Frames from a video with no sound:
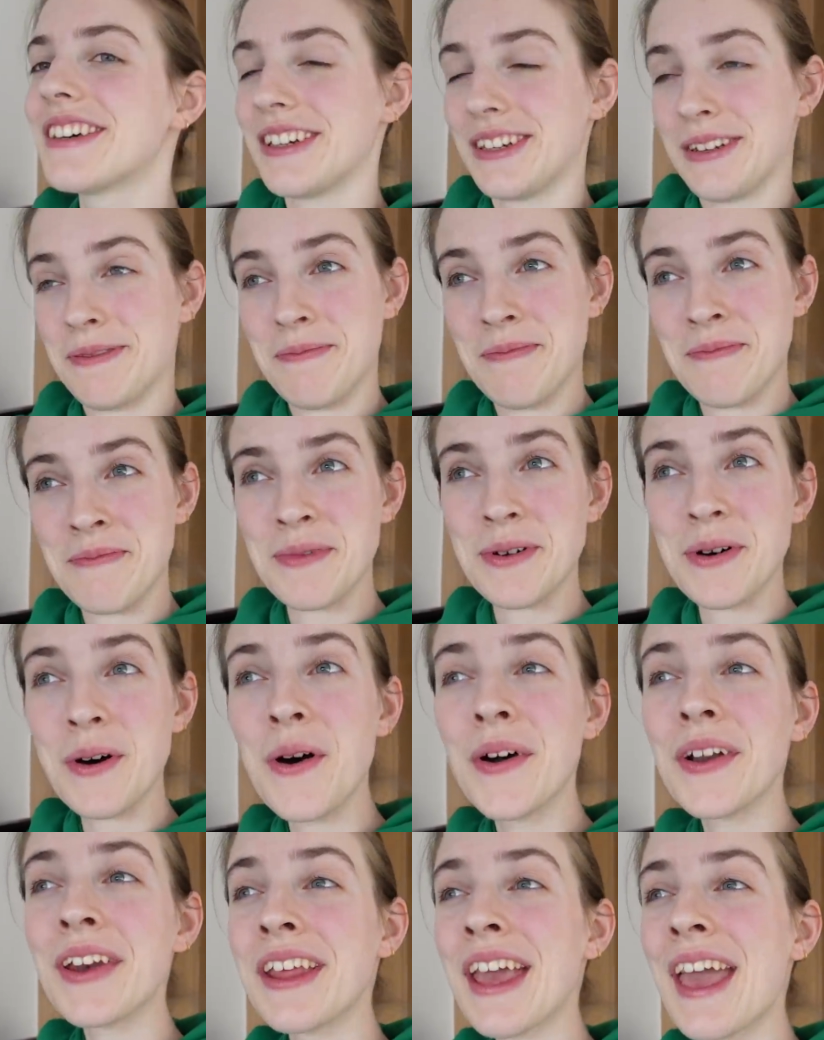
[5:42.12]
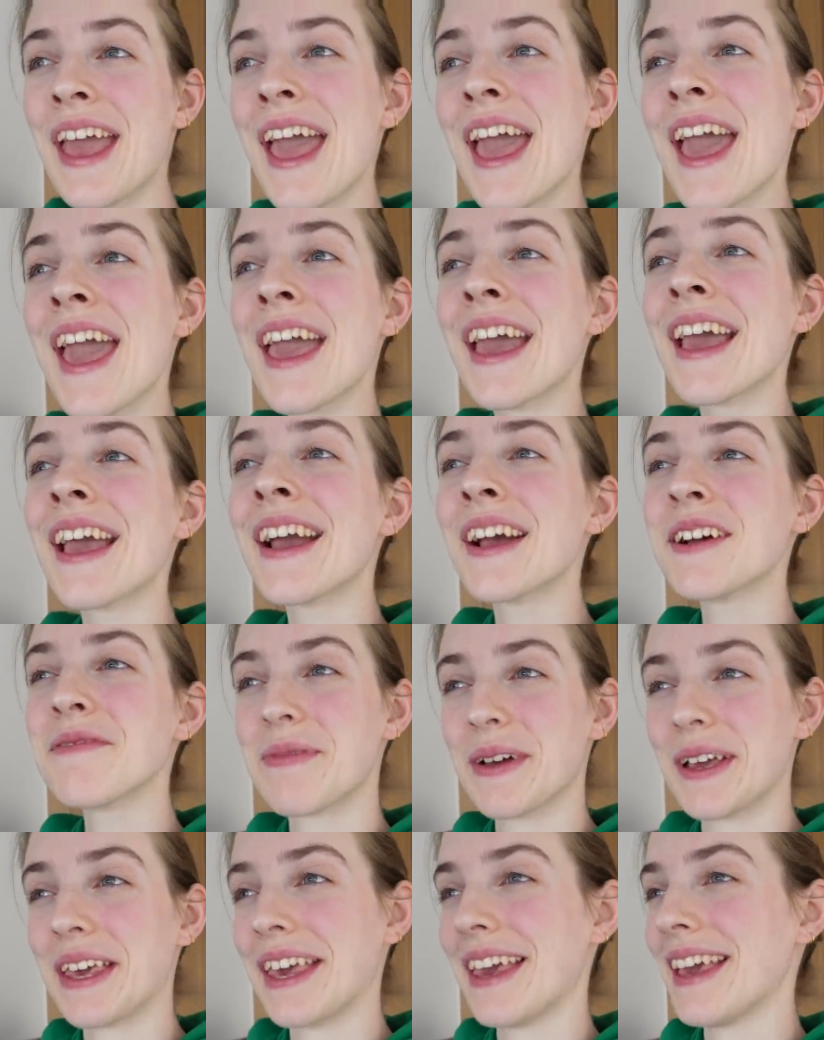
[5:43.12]
Good morning,
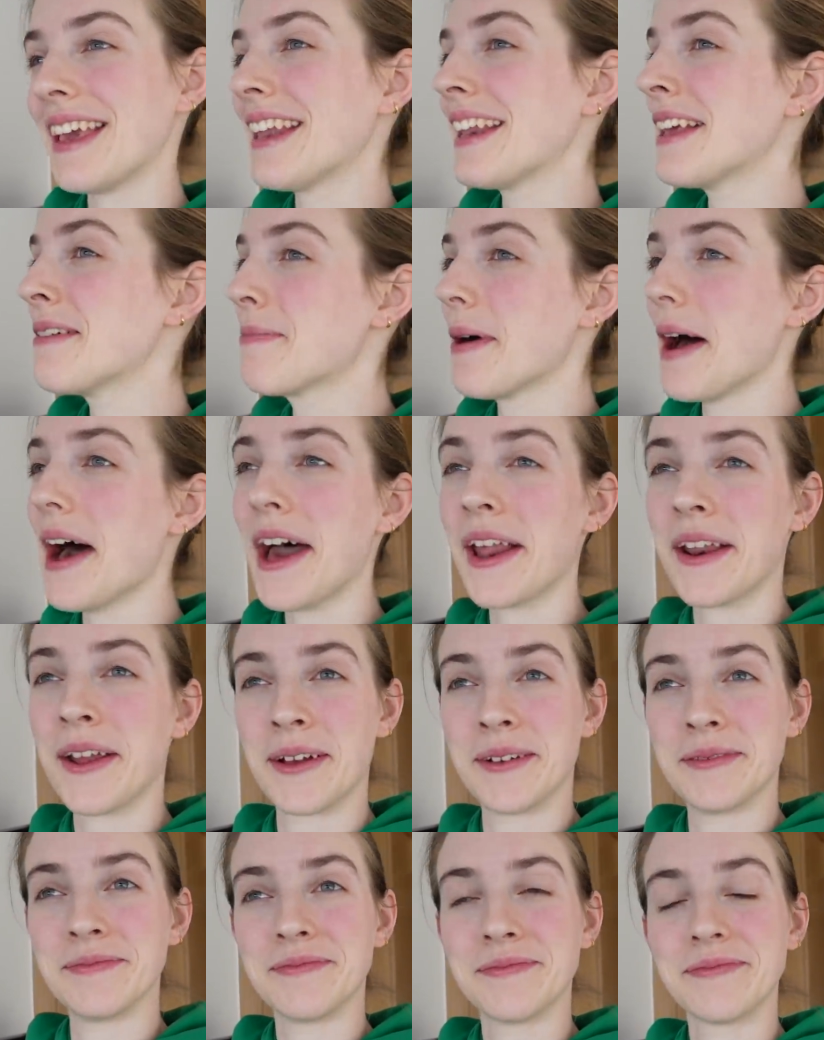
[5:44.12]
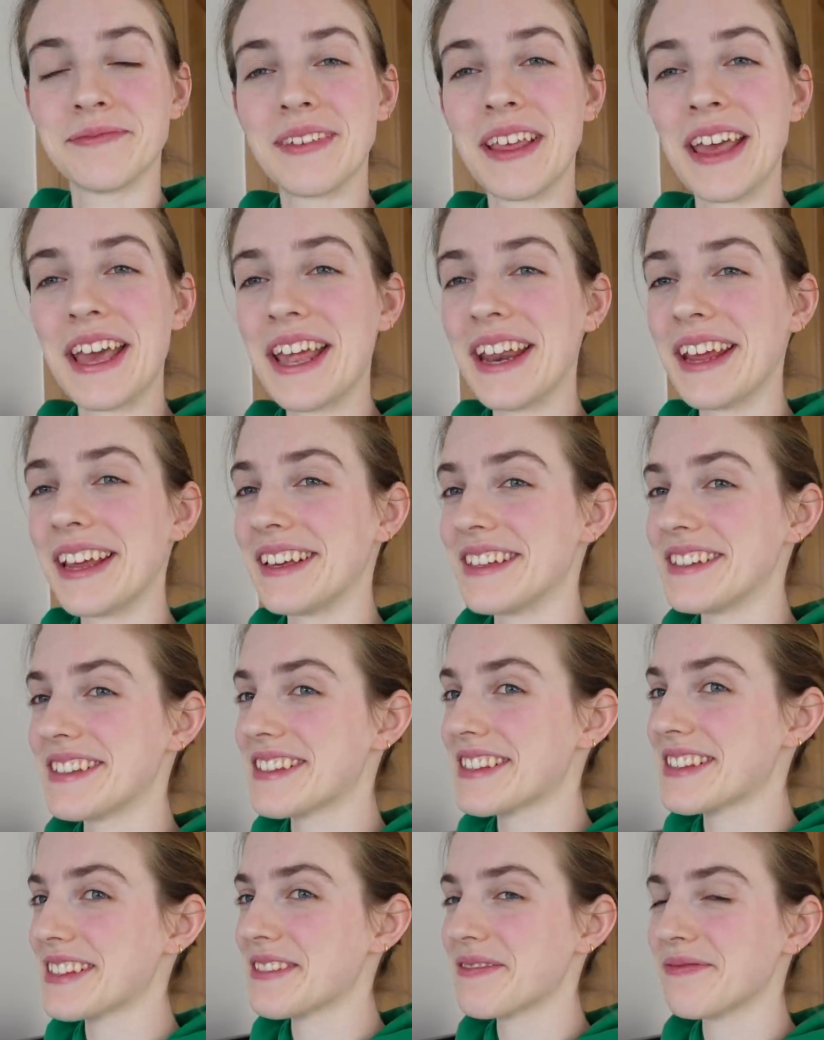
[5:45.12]
Bikini Bottom. It
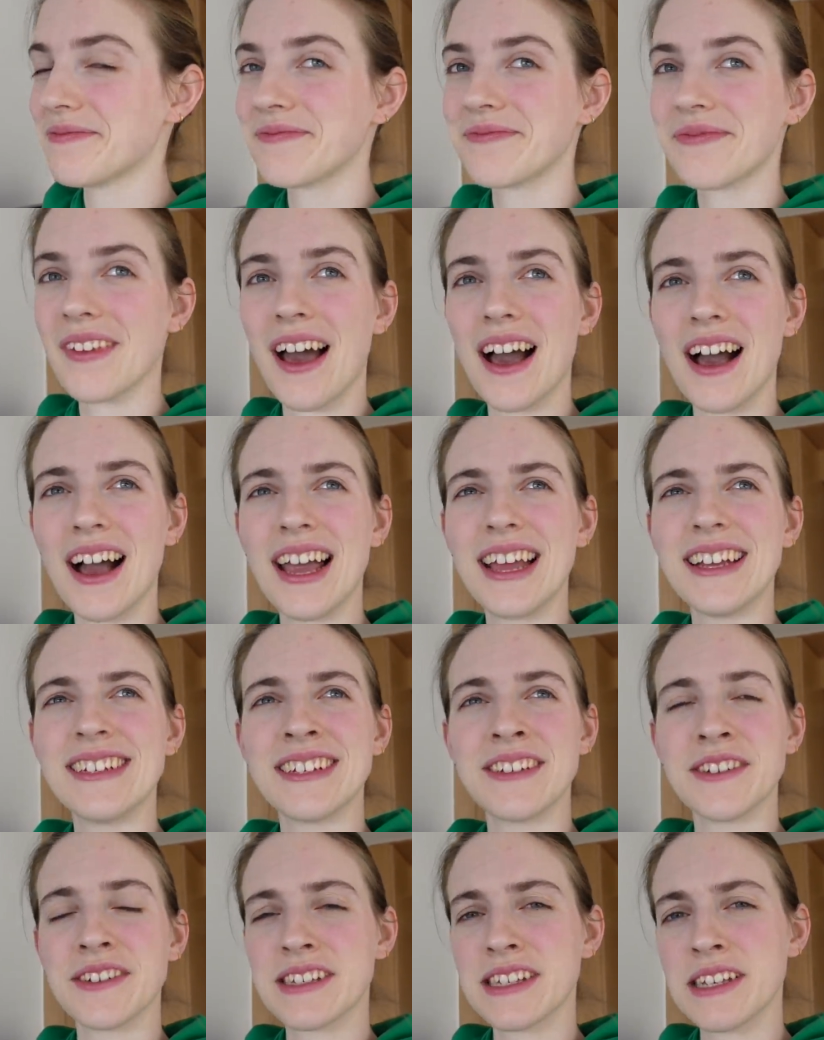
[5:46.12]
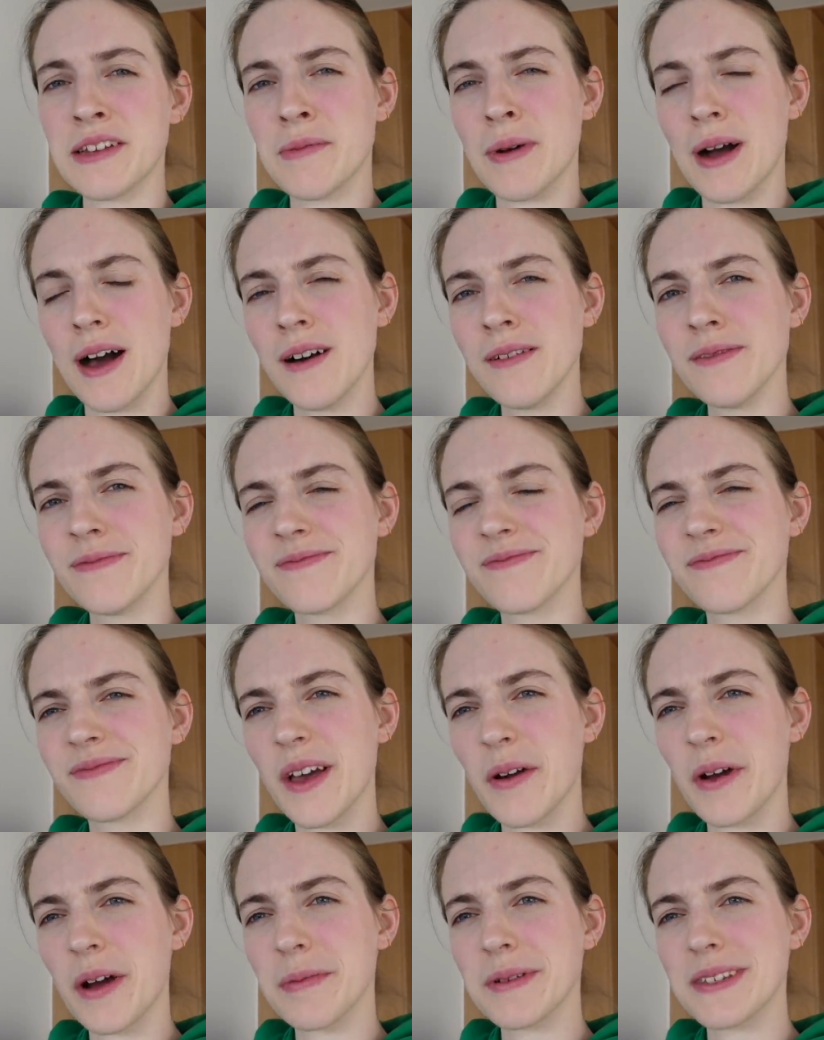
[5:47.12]
is. I did not sleep well.
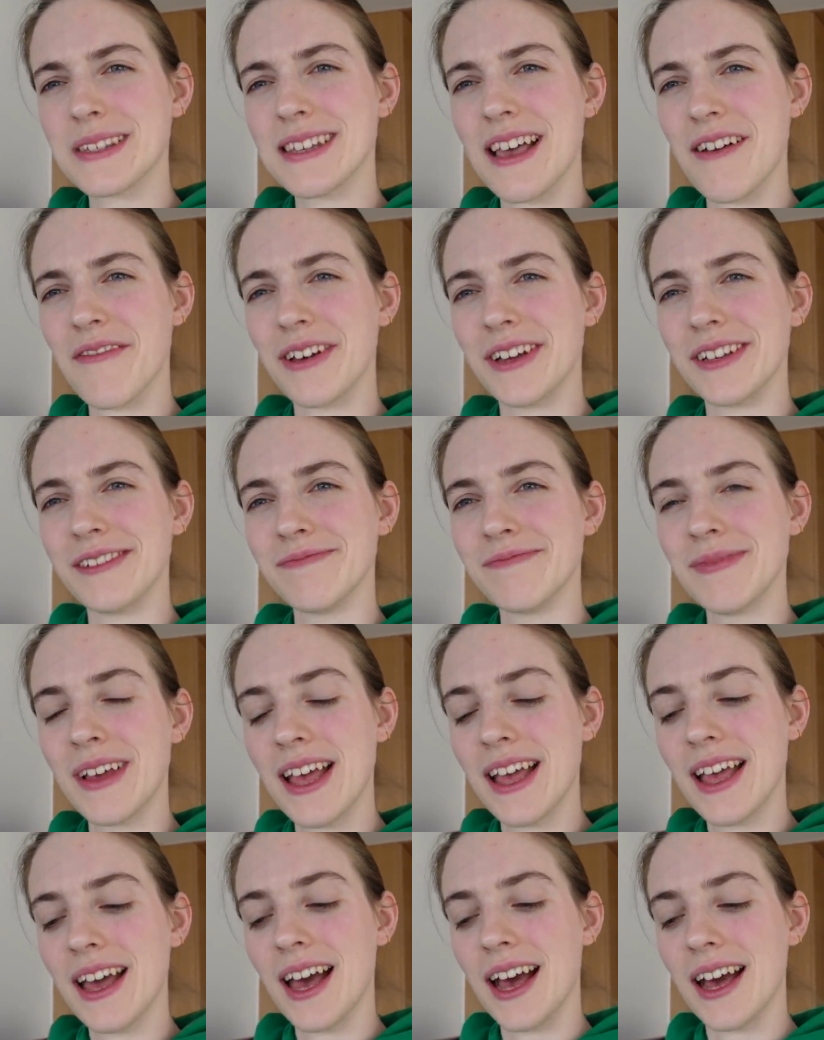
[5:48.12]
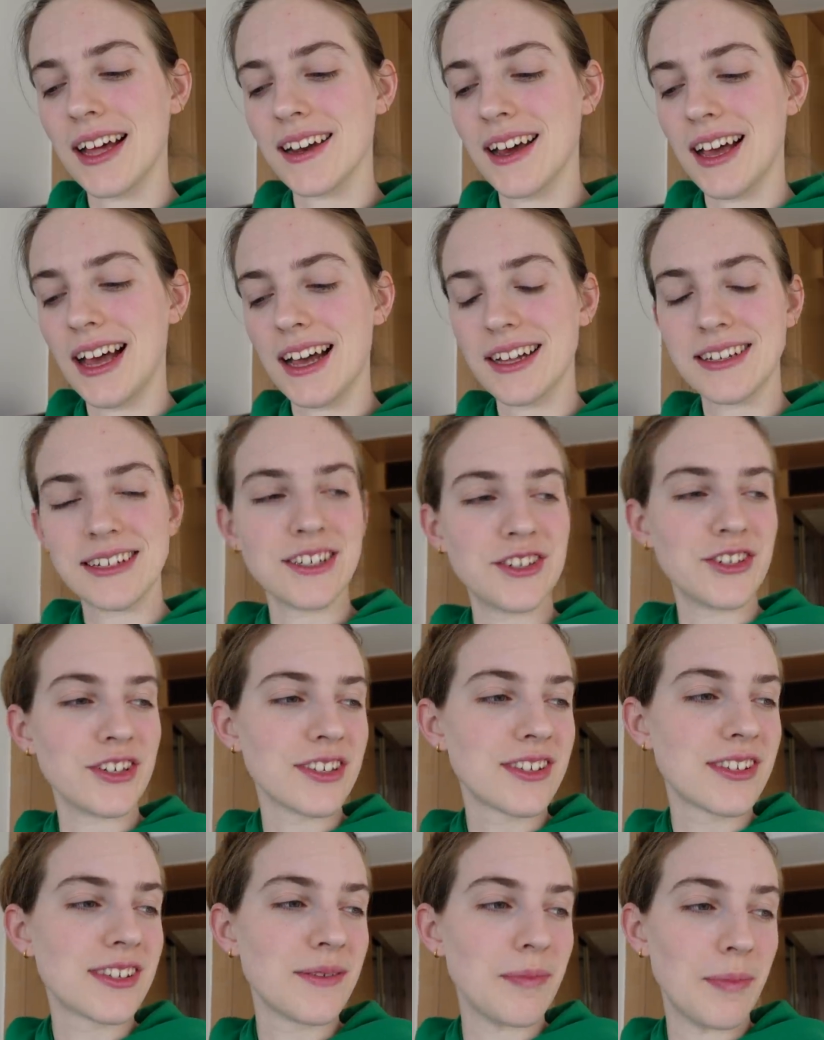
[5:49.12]
I woke up at seven and I had to
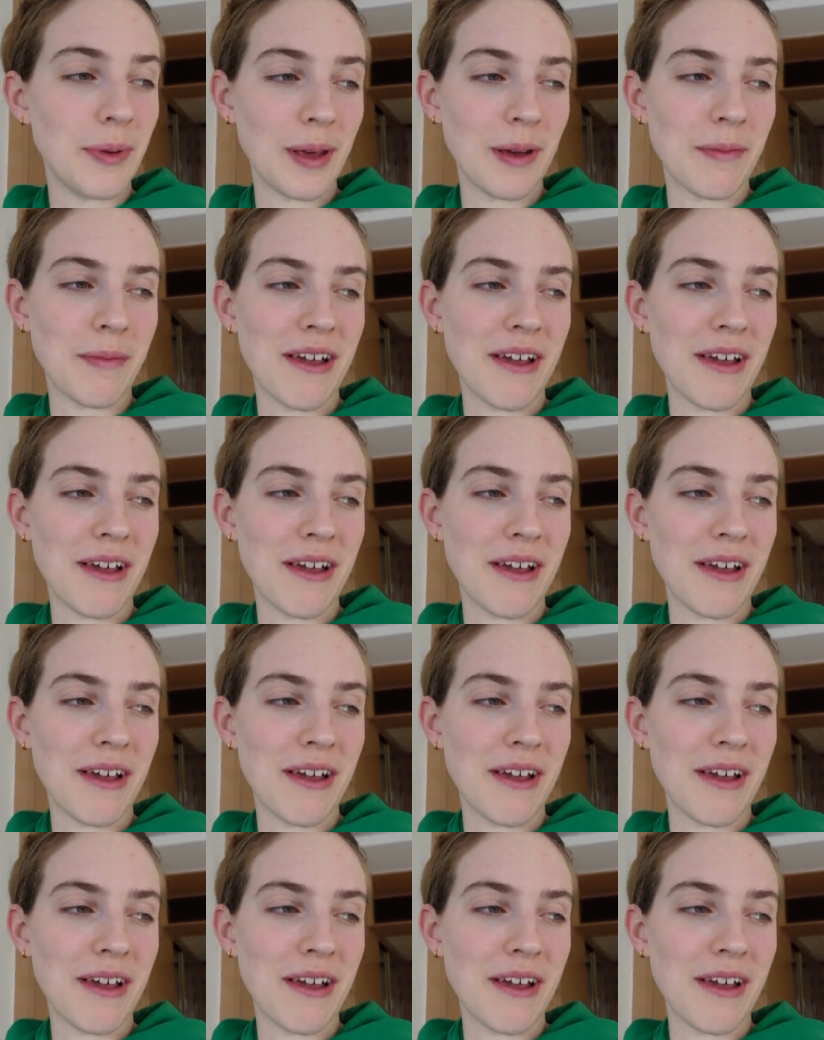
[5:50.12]
just be on